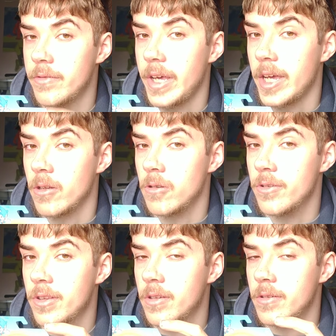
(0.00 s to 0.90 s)

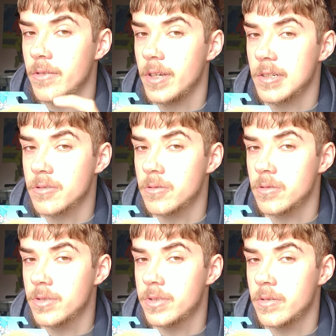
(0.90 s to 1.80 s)
Tails,
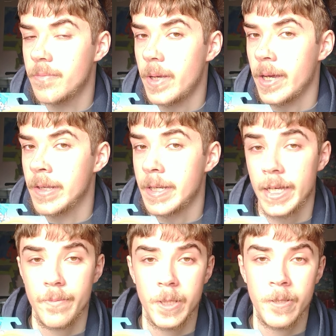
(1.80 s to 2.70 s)
Knuckles, and an
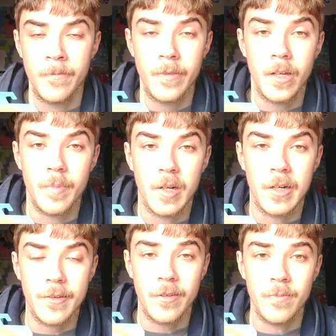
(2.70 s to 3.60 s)
Amy. That'd be
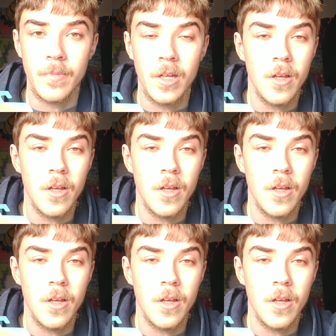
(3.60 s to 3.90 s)
awesome.